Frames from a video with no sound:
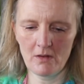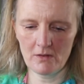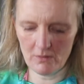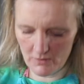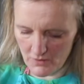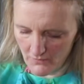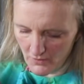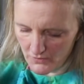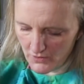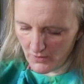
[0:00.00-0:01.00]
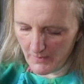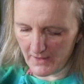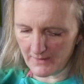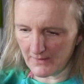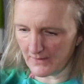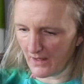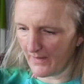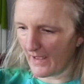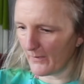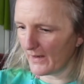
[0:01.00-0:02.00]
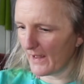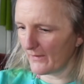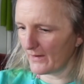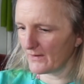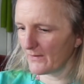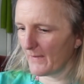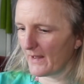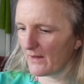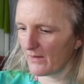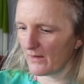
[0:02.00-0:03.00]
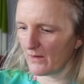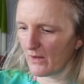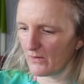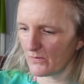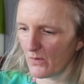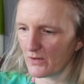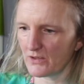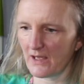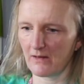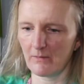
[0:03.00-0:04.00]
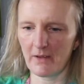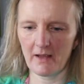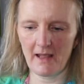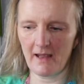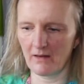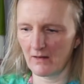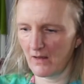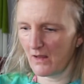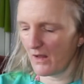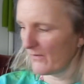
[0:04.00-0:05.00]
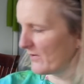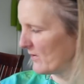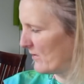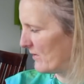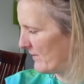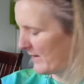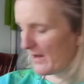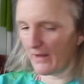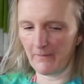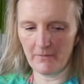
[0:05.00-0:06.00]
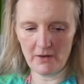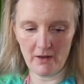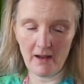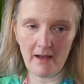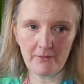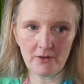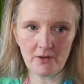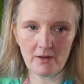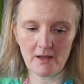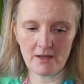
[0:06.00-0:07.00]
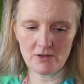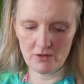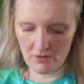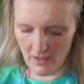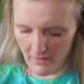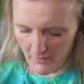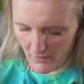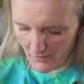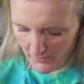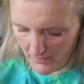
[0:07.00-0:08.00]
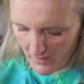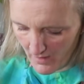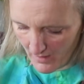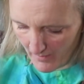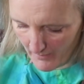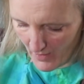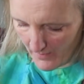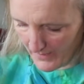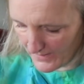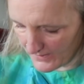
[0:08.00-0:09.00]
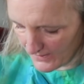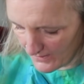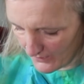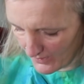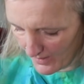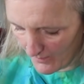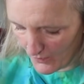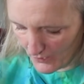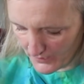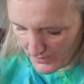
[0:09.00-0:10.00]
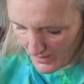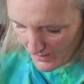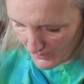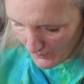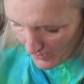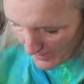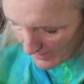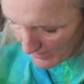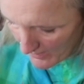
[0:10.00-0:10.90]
So once you've got two pieces like that, we now need to make the nose wire channel. But again, if you're you don't have to do this, you could carry on and bypass this if you don't want a nose wire